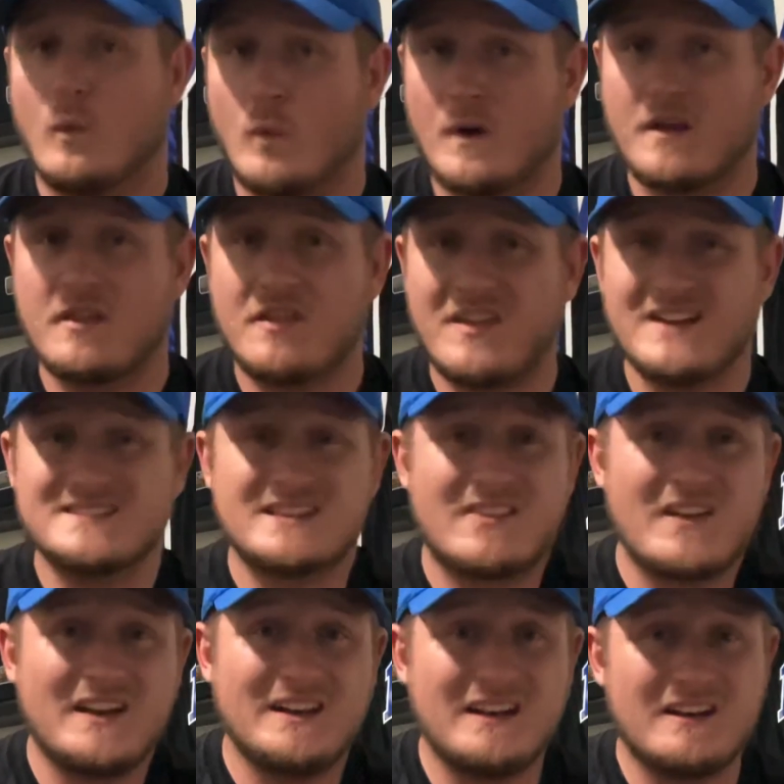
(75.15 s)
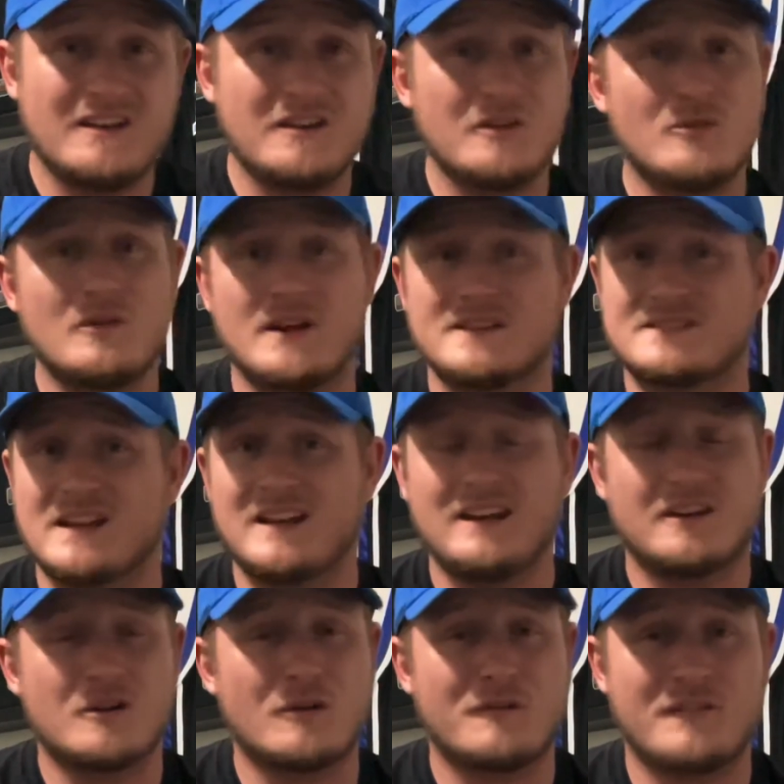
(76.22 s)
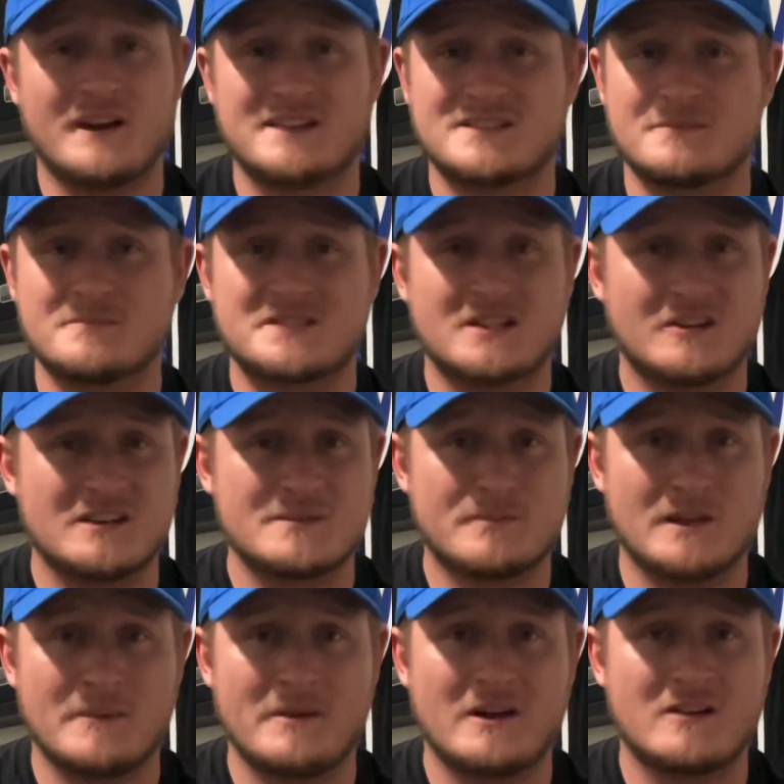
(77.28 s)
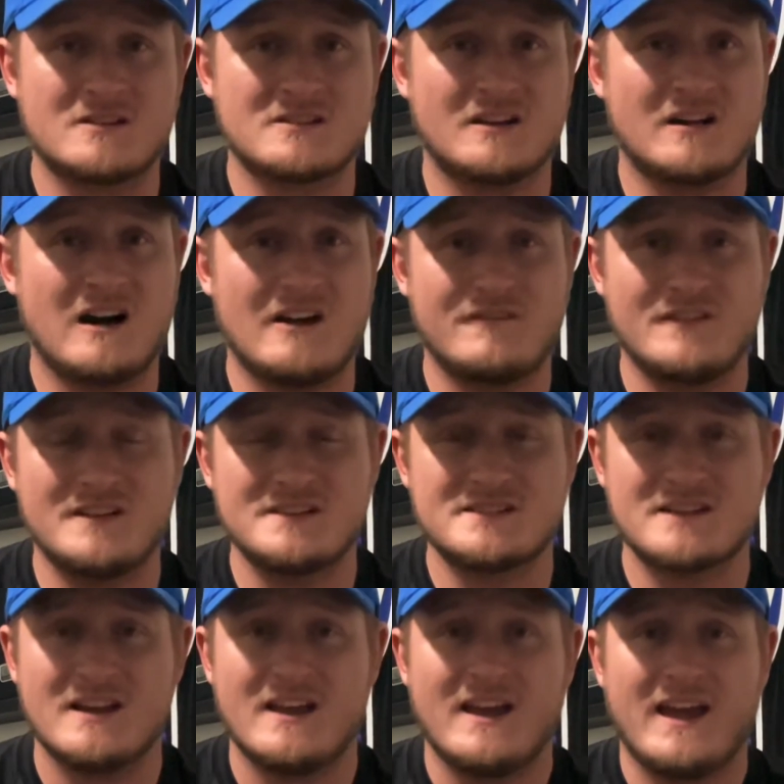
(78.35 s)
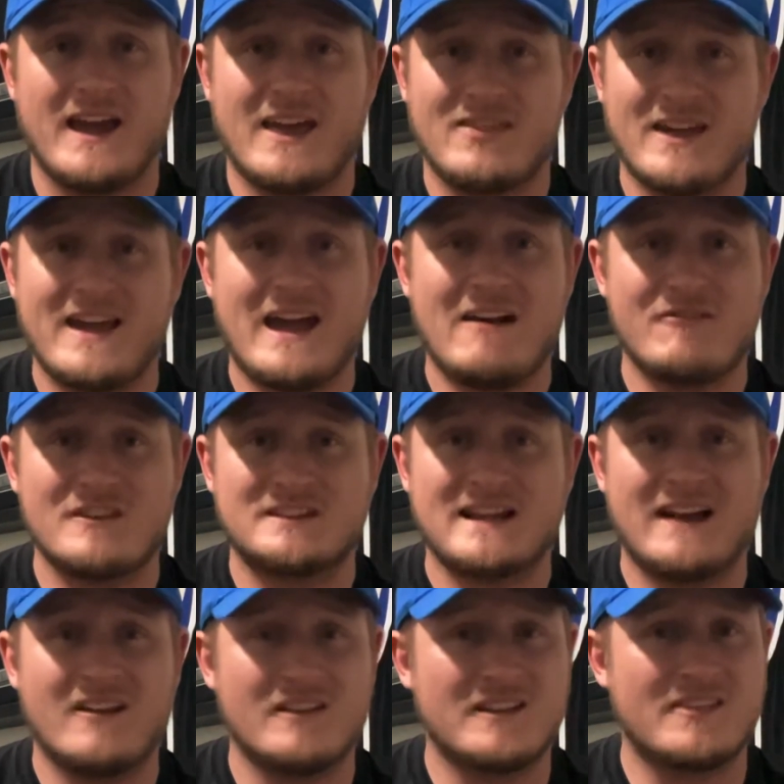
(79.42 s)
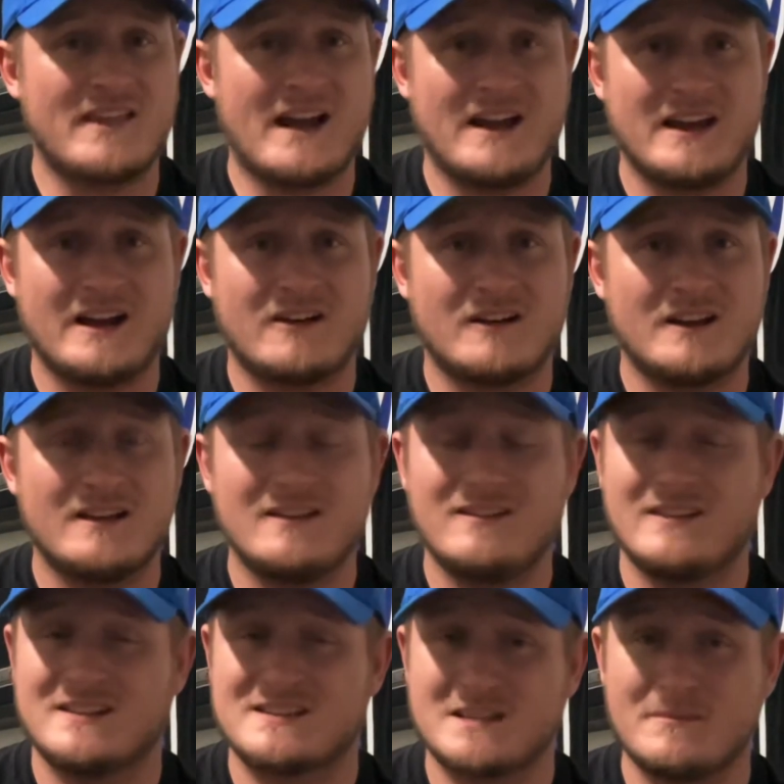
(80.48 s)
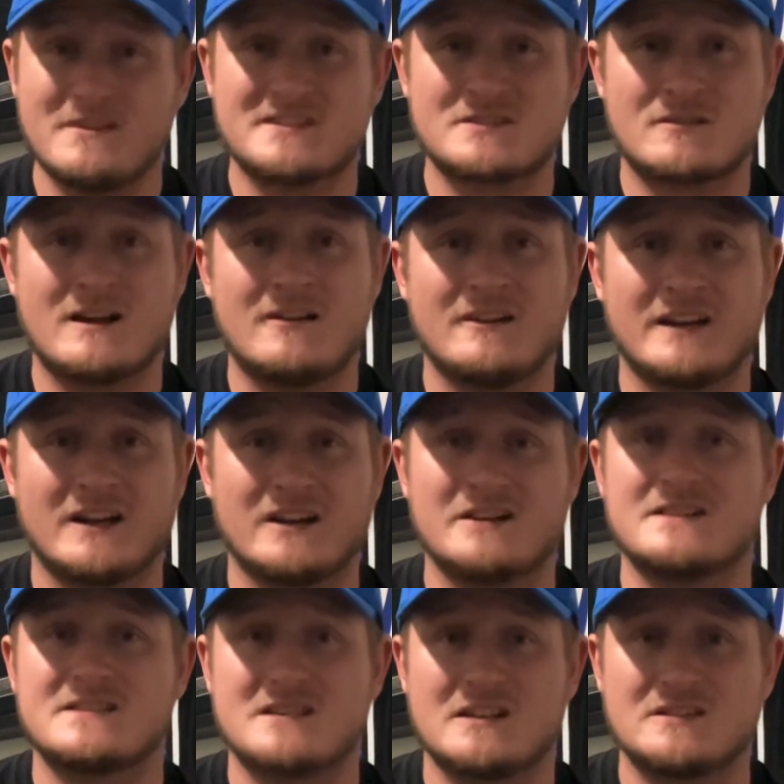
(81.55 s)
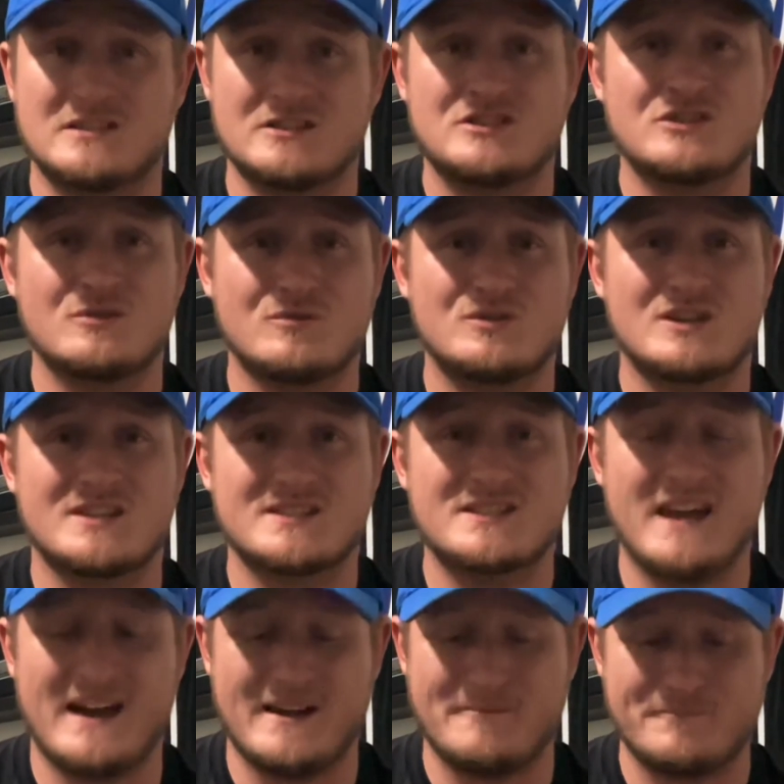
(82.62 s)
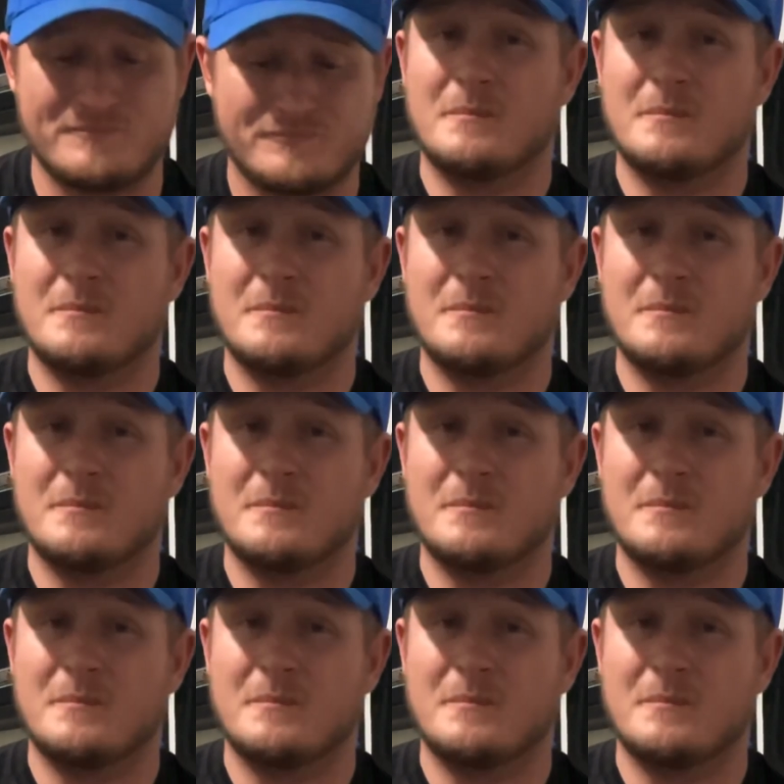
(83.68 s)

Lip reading: One of the things that they need to do is they need to go find some serious playmakers on offense, and they have the talent in that area and some of the surrounding areas to do just that.